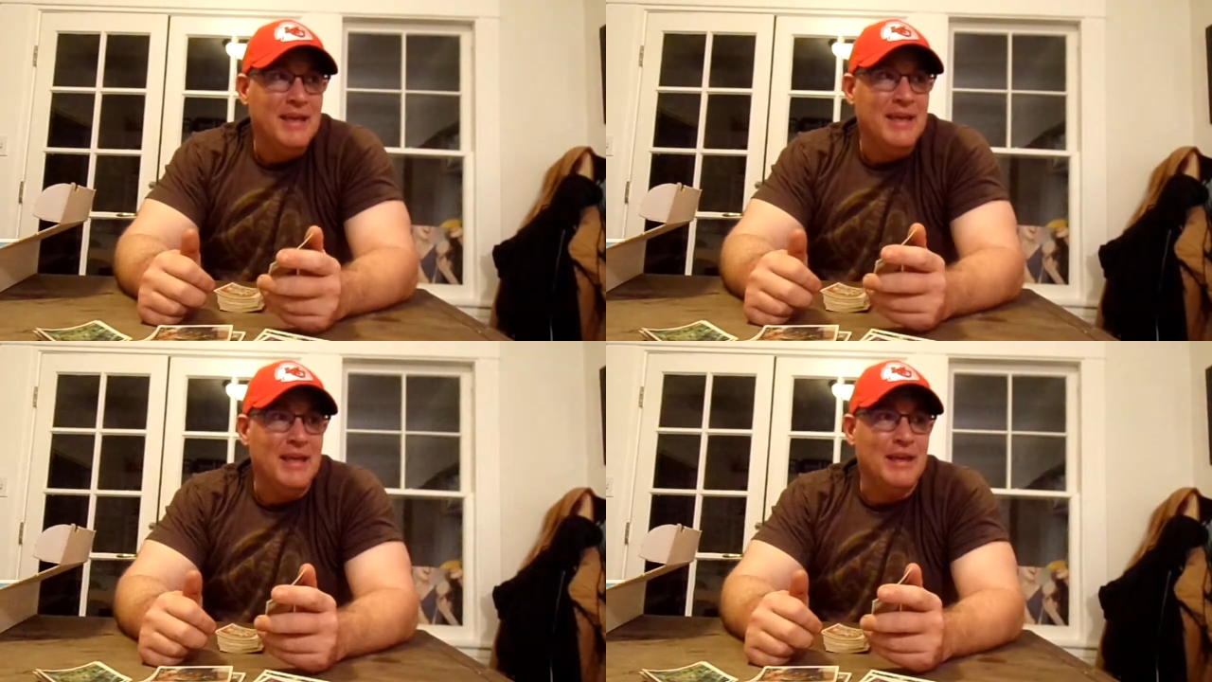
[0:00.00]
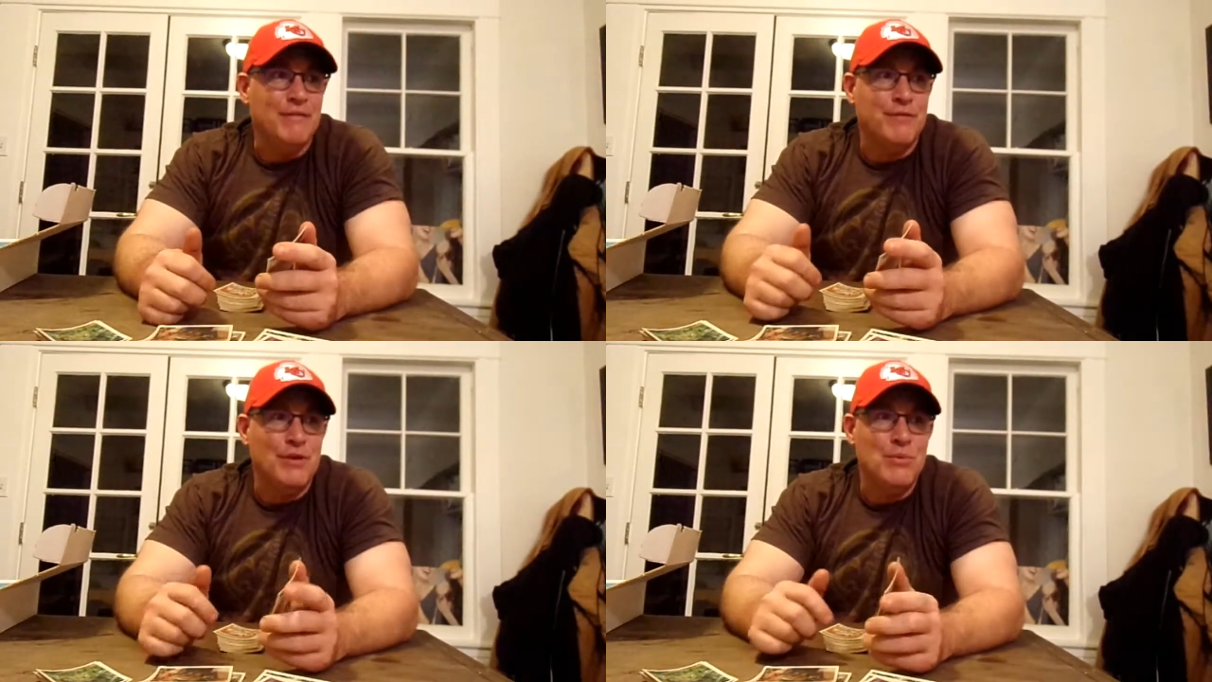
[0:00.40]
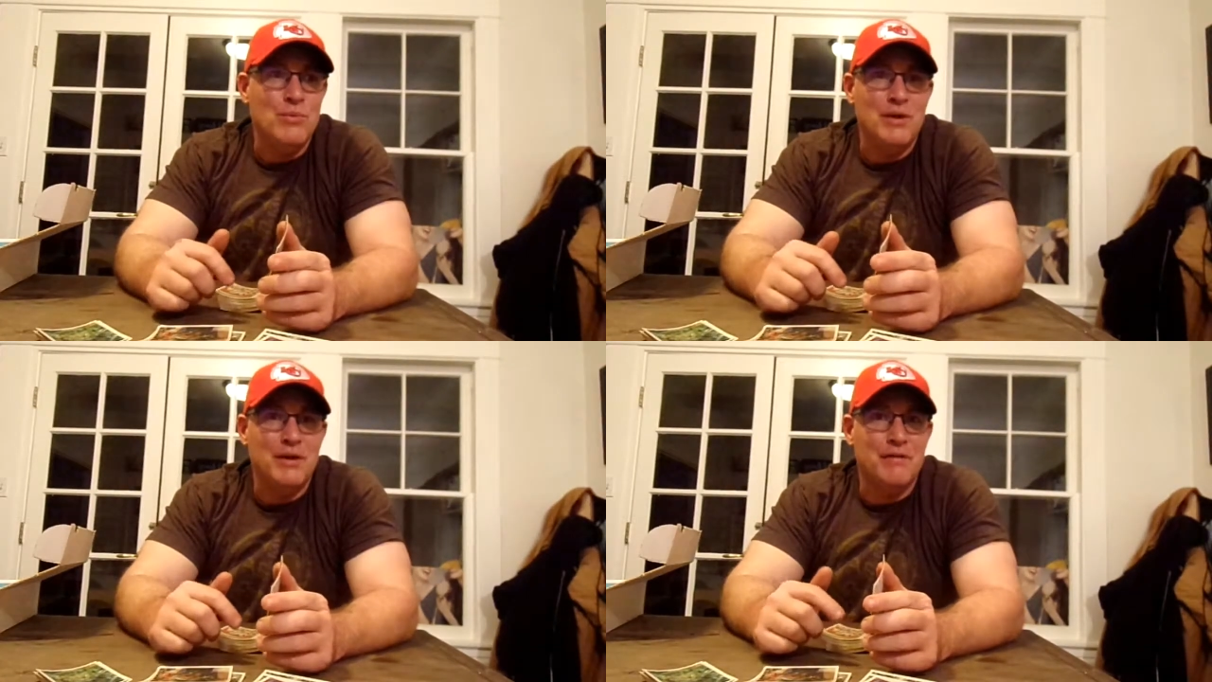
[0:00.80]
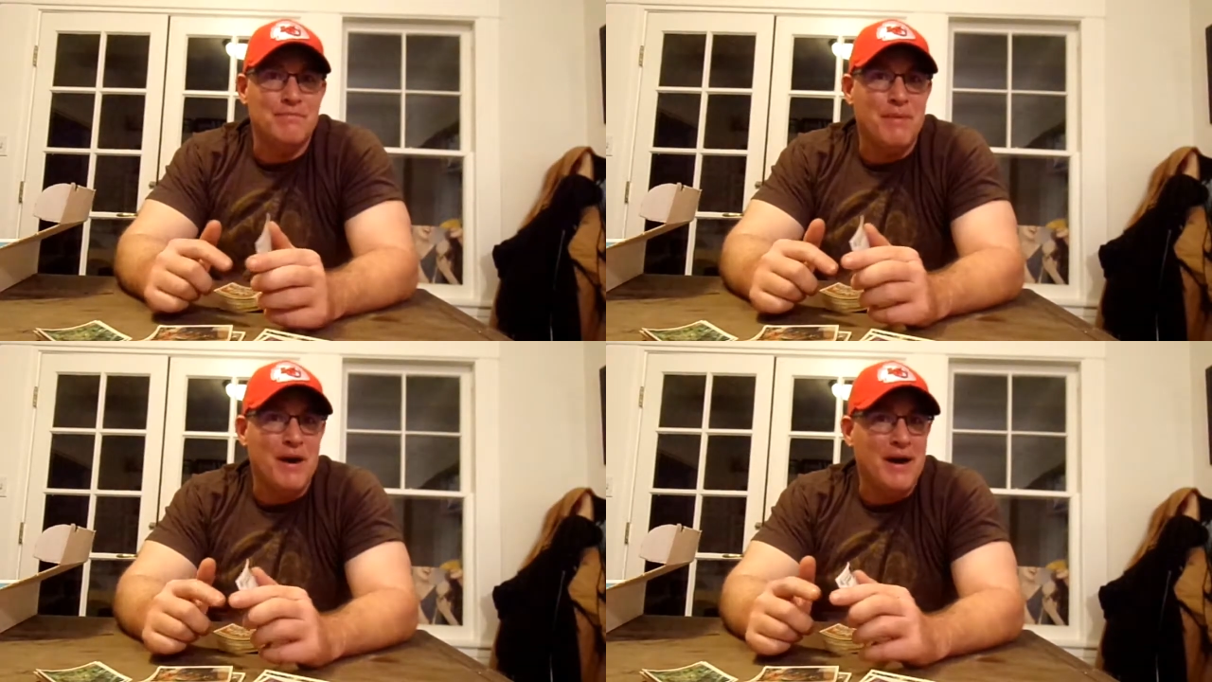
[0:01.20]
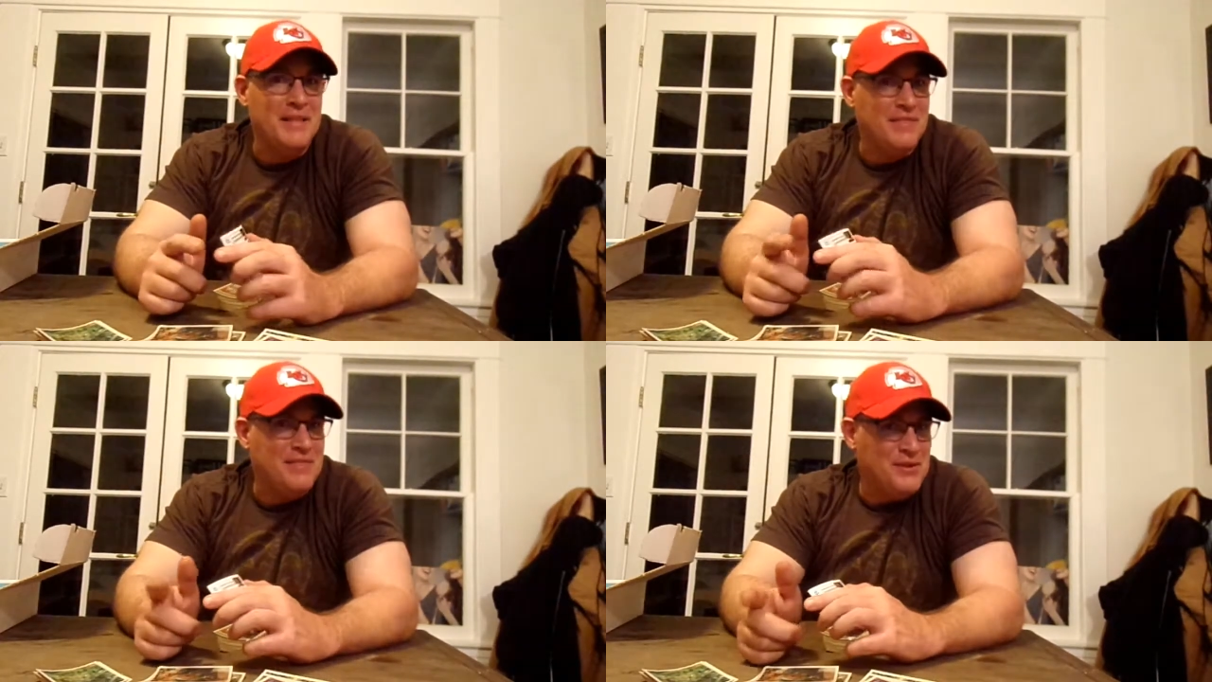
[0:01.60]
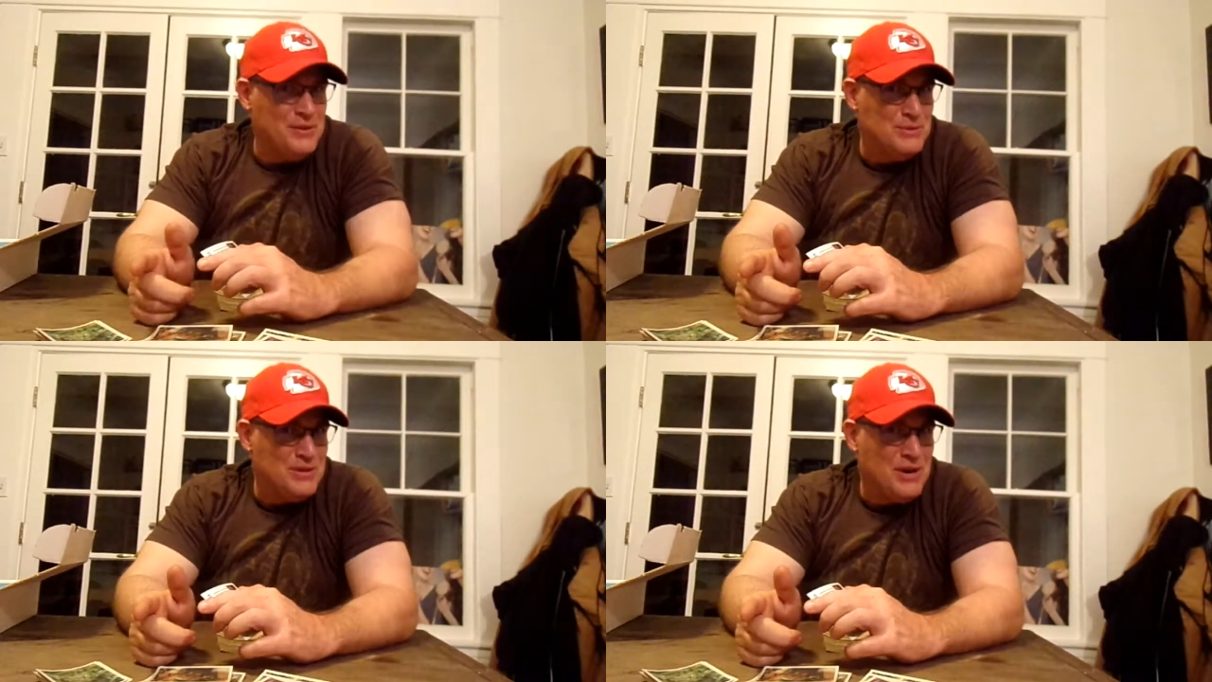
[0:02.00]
if you would have bought those